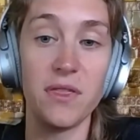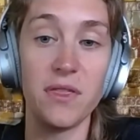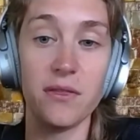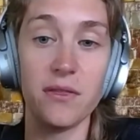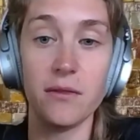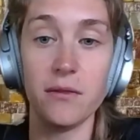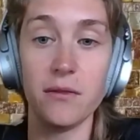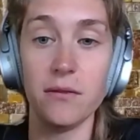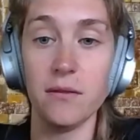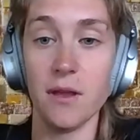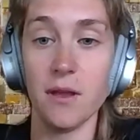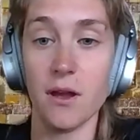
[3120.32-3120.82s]

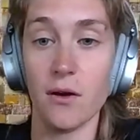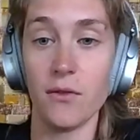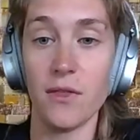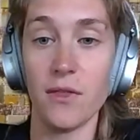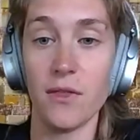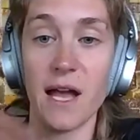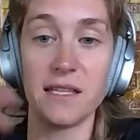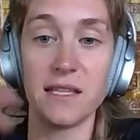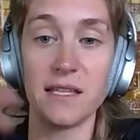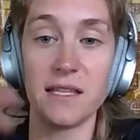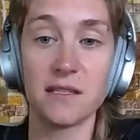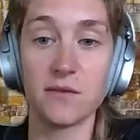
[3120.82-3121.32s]
you know,
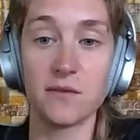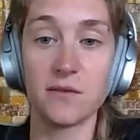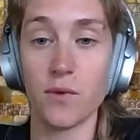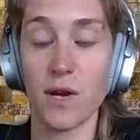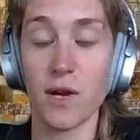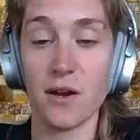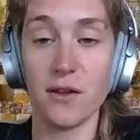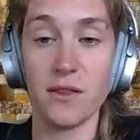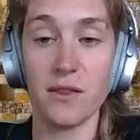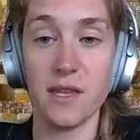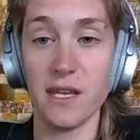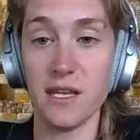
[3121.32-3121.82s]
that's
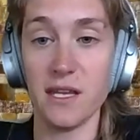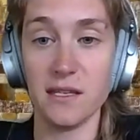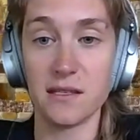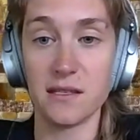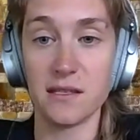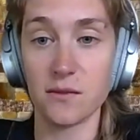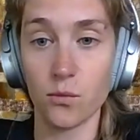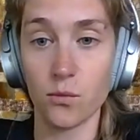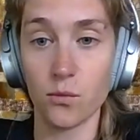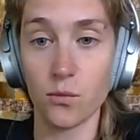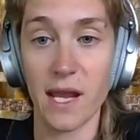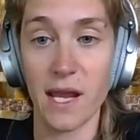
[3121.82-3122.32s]
where
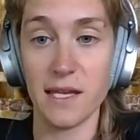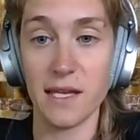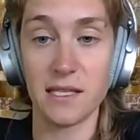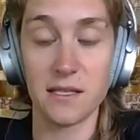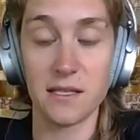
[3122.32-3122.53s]
these waste